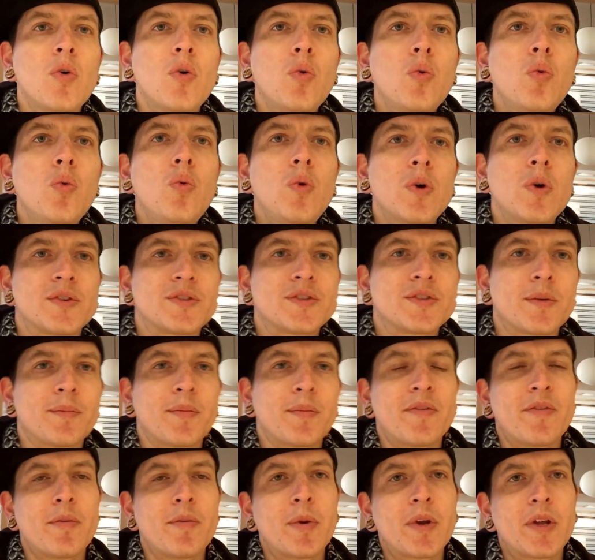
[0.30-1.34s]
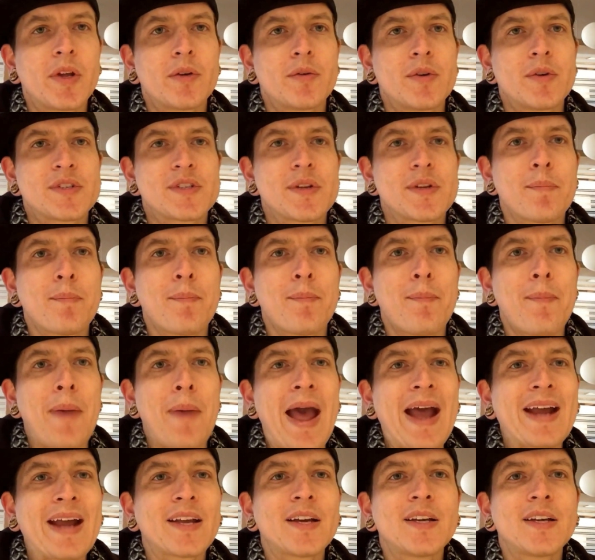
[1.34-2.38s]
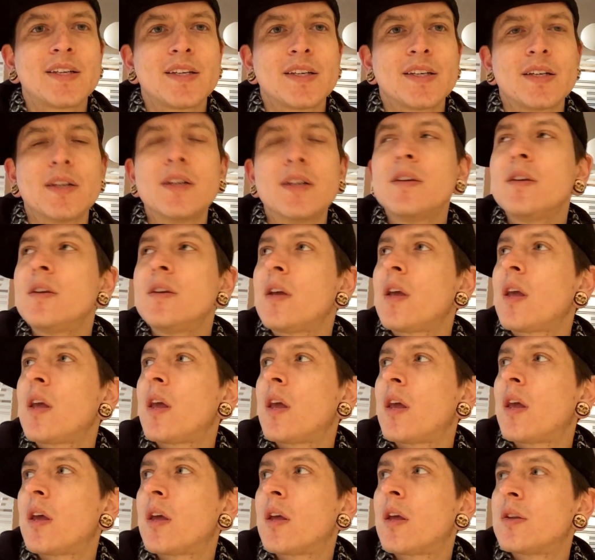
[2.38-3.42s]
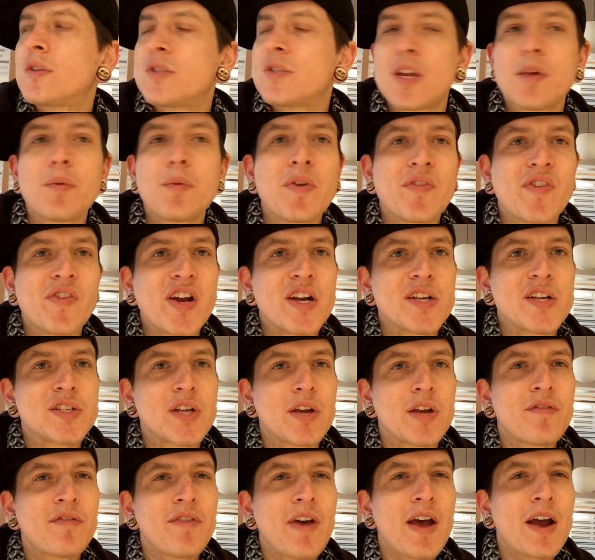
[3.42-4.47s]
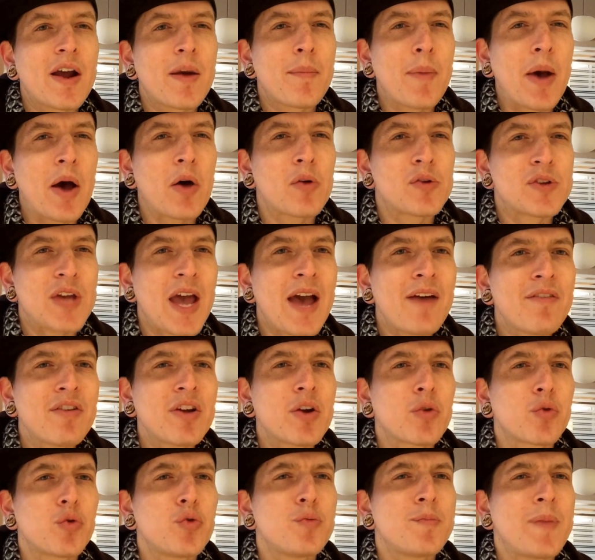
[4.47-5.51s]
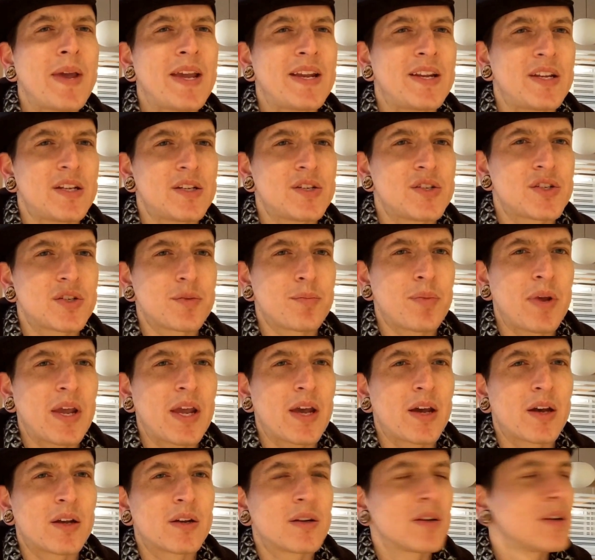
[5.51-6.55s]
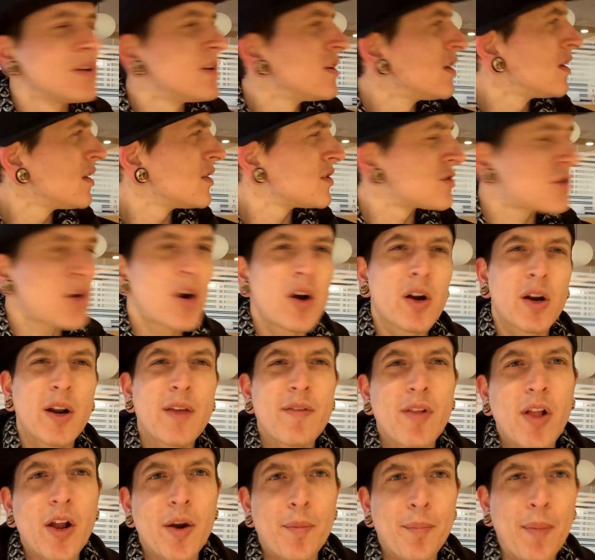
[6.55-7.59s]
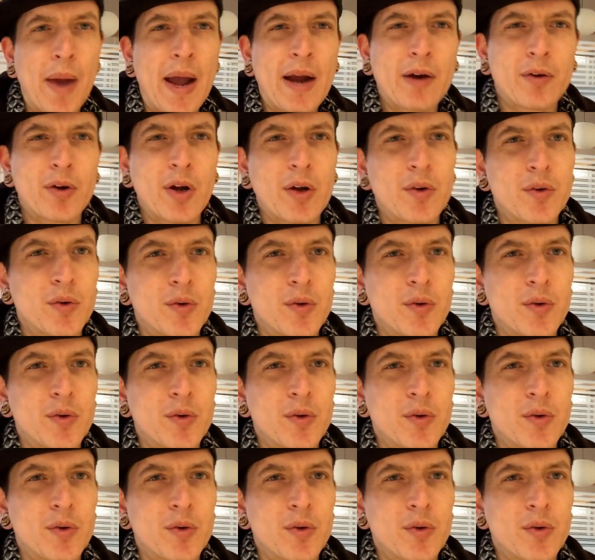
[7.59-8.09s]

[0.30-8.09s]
What's up everybody, Unrested back again, and today we've got a JFAQ about having a roommate in Japan. Sorry I'm going to have a lot of background